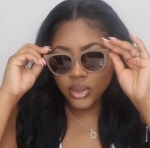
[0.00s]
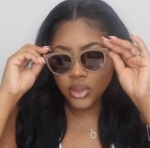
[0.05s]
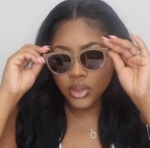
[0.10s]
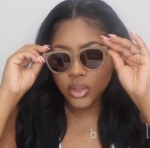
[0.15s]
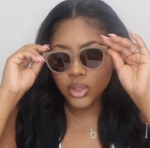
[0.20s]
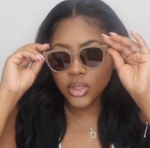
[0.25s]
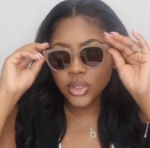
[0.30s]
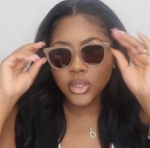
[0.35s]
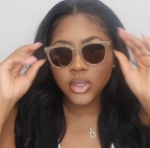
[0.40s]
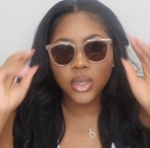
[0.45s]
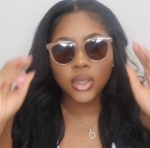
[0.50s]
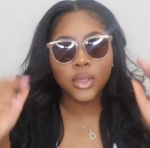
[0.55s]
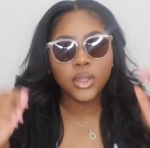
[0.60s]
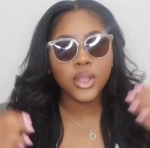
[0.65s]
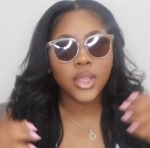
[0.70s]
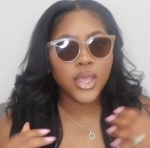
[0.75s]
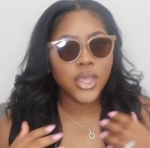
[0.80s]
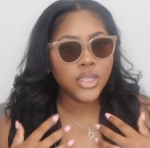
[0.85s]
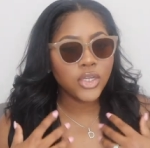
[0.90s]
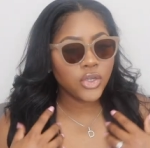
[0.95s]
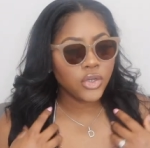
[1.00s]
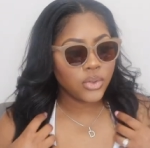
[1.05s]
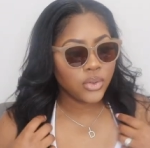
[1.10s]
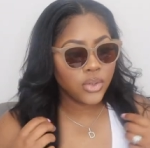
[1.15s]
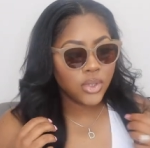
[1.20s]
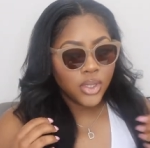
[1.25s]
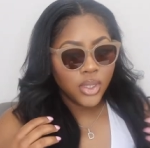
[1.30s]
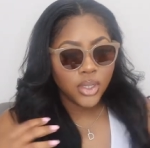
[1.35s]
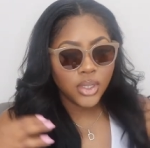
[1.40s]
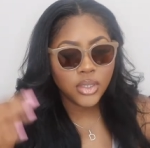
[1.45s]
The sunglass
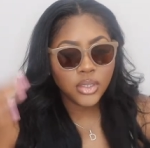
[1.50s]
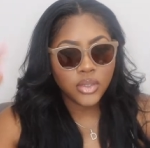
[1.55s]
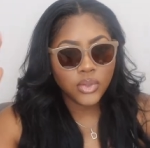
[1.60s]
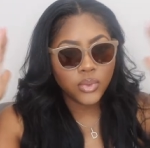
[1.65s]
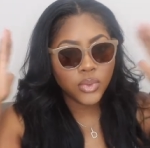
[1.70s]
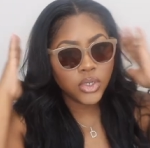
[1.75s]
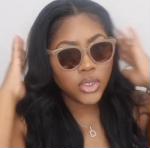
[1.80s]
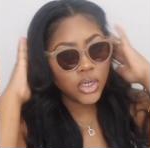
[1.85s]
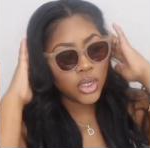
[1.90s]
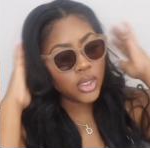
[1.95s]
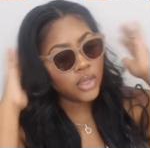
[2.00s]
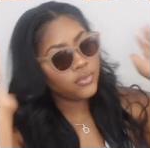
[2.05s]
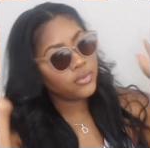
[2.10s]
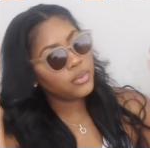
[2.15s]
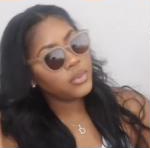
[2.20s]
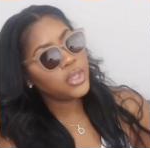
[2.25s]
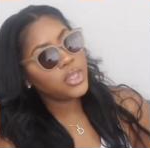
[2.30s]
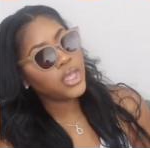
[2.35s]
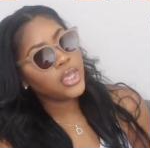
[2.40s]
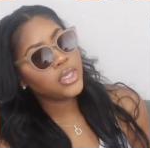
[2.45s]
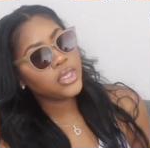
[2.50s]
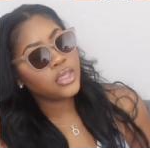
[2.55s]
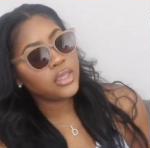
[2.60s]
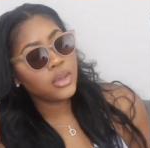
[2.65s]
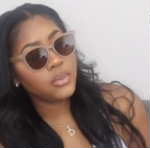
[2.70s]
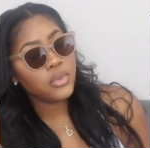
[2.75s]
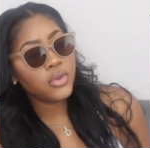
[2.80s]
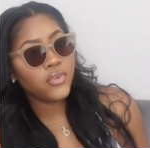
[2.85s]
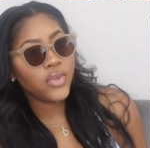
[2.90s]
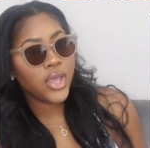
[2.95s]
joints, which are giving me like
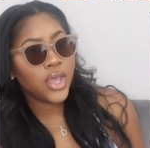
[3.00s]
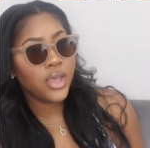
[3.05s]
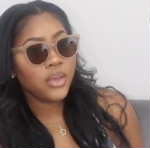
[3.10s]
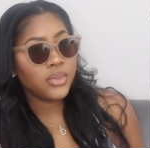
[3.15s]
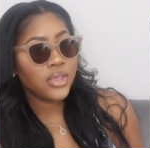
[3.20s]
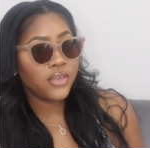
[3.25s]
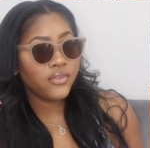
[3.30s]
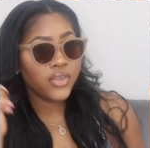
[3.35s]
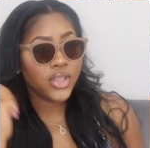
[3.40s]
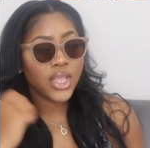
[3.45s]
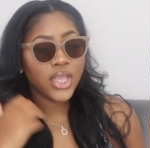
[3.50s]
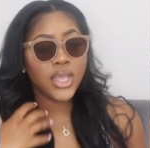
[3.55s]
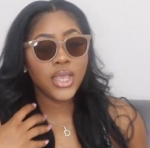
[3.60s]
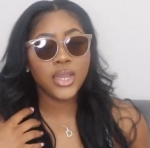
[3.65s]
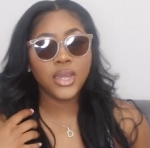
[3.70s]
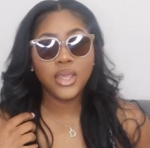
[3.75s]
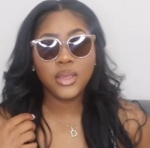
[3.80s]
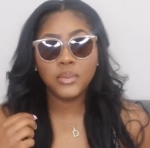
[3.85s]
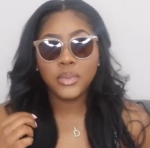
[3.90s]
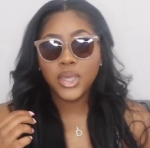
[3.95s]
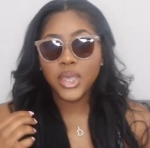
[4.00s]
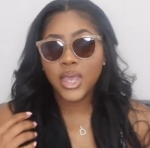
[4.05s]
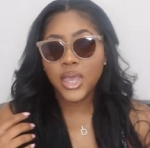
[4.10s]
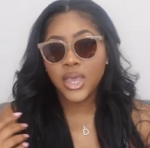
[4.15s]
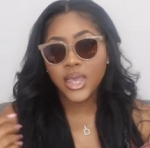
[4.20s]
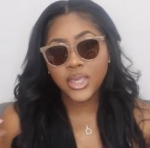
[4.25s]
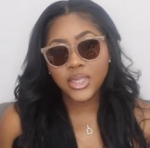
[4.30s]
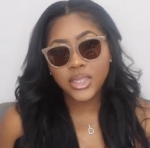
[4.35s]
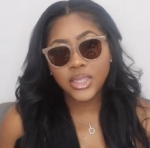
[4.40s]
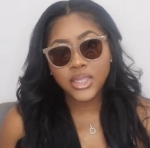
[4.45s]
summer vibes. I feel like I need me an
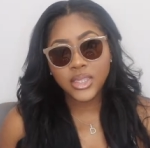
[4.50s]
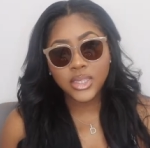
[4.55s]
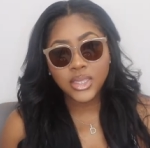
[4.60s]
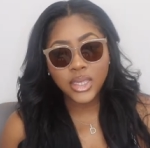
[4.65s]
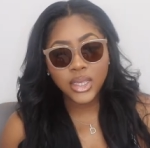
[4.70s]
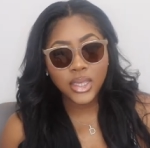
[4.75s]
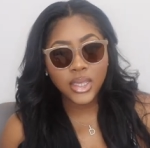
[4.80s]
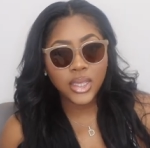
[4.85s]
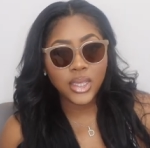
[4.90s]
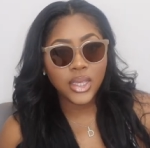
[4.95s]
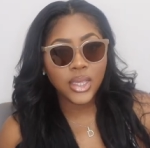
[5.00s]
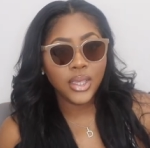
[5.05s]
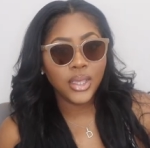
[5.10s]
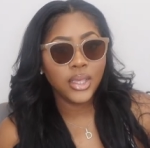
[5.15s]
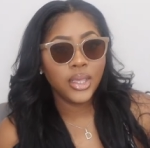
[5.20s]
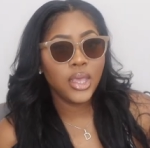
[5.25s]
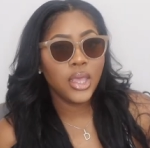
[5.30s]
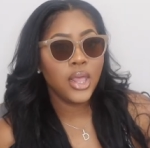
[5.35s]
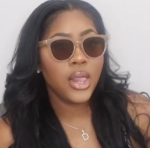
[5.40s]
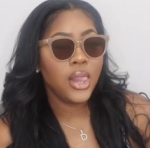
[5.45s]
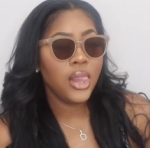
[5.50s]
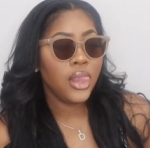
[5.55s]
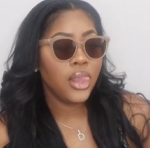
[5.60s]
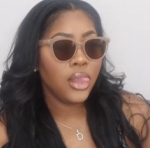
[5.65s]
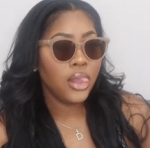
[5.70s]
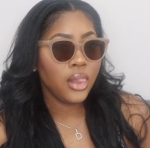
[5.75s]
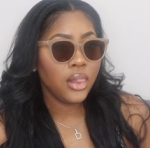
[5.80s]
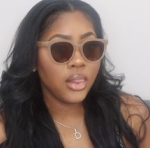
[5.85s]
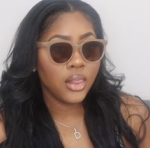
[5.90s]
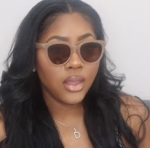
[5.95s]
iced tea,
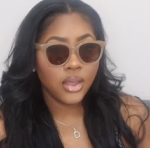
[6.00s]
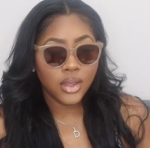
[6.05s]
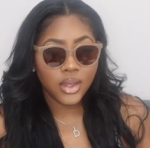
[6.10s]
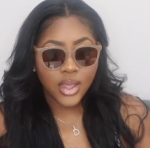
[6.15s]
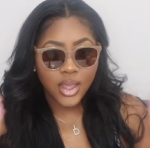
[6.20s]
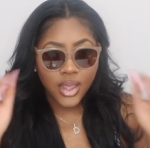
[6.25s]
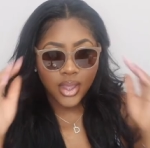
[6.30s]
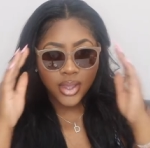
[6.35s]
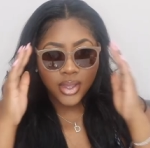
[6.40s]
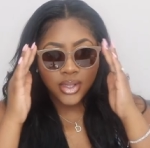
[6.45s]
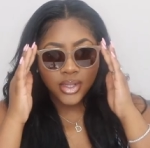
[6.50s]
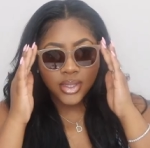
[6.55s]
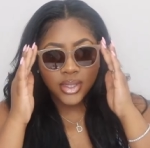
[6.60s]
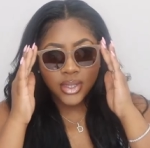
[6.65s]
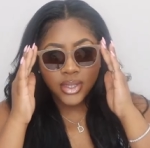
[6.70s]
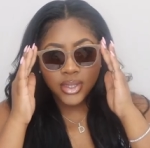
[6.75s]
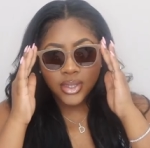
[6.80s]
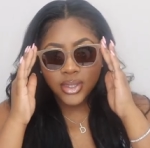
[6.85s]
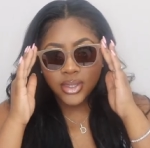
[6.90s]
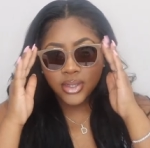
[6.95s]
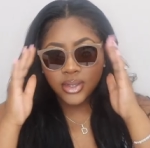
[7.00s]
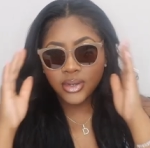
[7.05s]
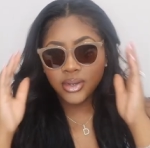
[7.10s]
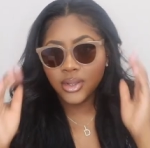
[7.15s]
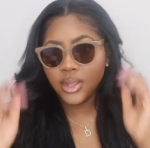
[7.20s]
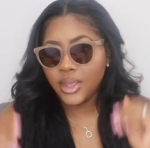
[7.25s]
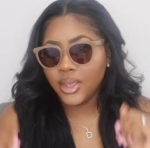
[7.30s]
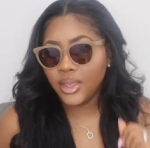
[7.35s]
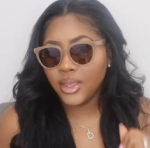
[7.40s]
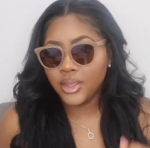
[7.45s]
a Long Island,
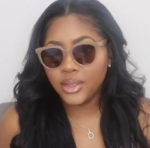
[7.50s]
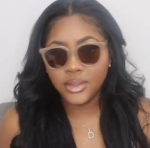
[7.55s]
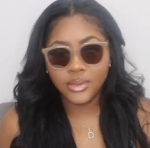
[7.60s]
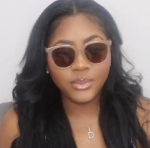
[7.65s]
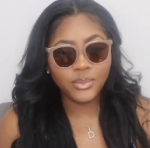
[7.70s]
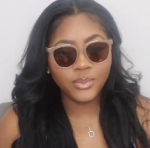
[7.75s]
like,